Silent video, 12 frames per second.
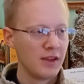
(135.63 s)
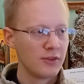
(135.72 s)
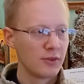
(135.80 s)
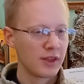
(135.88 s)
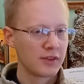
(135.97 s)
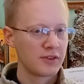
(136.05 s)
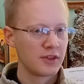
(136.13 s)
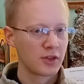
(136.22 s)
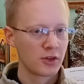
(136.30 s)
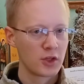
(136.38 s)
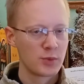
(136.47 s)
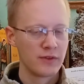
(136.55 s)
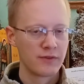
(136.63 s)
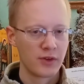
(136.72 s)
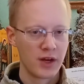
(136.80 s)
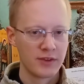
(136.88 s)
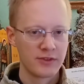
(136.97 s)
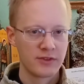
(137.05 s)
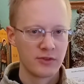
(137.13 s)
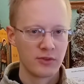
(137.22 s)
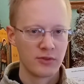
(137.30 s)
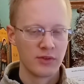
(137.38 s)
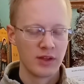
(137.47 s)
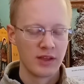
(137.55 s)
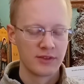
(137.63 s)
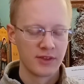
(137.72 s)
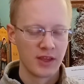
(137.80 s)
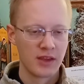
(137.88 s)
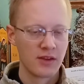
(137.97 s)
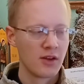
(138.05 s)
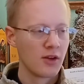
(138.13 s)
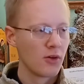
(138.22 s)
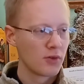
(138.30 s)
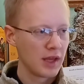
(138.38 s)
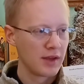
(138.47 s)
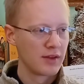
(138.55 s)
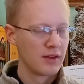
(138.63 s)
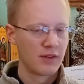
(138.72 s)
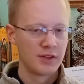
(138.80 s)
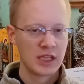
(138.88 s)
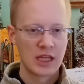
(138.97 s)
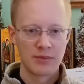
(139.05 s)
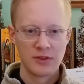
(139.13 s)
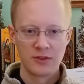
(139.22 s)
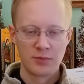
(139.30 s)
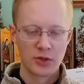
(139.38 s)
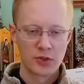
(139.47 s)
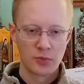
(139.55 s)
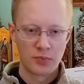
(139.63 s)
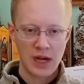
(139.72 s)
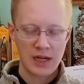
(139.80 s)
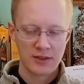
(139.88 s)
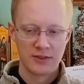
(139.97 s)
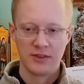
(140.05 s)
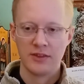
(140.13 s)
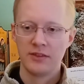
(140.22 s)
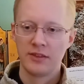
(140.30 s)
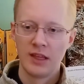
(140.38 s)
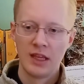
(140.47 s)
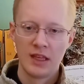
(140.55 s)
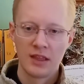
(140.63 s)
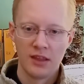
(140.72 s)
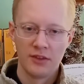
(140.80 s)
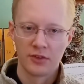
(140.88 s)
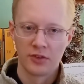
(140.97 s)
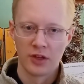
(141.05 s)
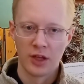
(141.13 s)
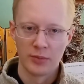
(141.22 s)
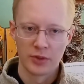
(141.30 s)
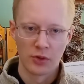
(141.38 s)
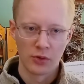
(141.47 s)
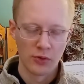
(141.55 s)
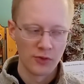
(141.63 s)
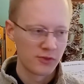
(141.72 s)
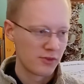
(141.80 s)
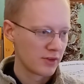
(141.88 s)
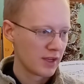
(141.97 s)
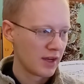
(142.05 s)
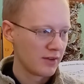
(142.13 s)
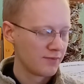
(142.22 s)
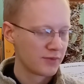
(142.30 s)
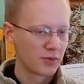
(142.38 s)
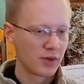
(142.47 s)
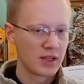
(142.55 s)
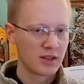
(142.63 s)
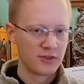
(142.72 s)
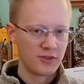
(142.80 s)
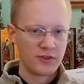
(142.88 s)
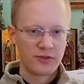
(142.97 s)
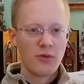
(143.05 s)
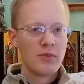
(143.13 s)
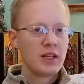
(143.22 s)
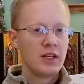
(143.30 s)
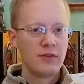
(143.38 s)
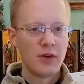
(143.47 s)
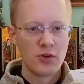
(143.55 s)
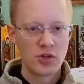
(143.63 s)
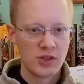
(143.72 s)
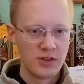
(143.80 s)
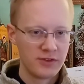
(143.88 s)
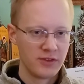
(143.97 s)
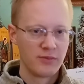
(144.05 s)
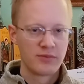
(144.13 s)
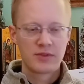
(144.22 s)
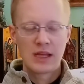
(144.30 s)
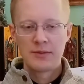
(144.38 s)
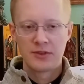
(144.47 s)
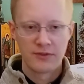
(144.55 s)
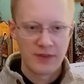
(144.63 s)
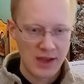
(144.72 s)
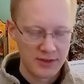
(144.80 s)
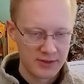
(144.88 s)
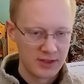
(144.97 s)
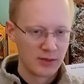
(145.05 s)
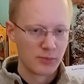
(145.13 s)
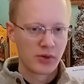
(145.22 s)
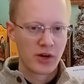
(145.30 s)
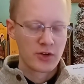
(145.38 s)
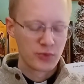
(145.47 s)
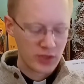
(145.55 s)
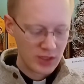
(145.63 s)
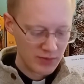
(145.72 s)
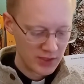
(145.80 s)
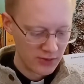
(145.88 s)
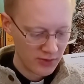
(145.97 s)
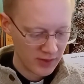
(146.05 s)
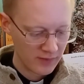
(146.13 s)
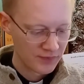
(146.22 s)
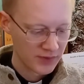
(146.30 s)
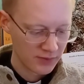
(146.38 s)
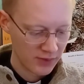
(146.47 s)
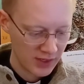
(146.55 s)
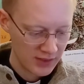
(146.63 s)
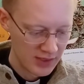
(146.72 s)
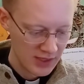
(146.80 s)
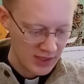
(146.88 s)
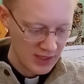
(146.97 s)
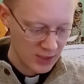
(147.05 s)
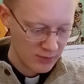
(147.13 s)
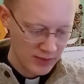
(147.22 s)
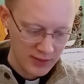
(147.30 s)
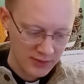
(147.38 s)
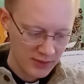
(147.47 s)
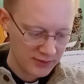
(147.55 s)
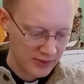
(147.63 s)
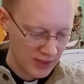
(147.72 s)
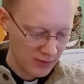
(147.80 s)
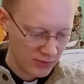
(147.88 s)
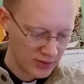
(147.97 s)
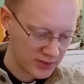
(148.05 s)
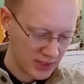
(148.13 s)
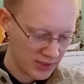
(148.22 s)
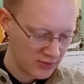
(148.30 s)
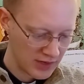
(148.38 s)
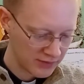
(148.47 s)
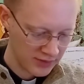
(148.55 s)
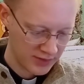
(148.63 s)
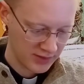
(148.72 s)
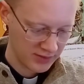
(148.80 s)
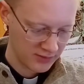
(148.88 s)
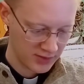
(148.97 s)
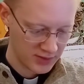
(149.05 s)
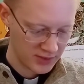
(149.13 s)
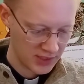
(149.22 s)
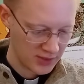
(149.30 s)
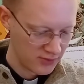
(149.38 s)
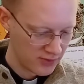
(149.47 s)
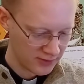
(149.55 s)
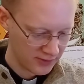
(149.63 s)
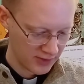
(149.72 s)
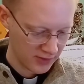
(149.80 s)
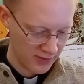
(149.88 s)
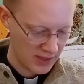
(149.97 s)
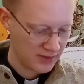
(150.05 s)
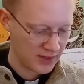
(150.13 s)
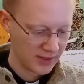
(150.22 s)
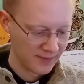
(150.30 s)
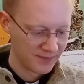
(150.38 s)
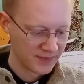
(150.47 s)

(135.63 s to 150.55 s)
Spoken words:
So I think it's an encouragement for us to say, okay, if I take up these spiritual practices, is it going to help me grow closer to God, right? Because there's so many devotions and types of fasting and prayers we could be doing, right? And it can be easy to say, well, I just got to do everything, or I just got to do this thing or that thing,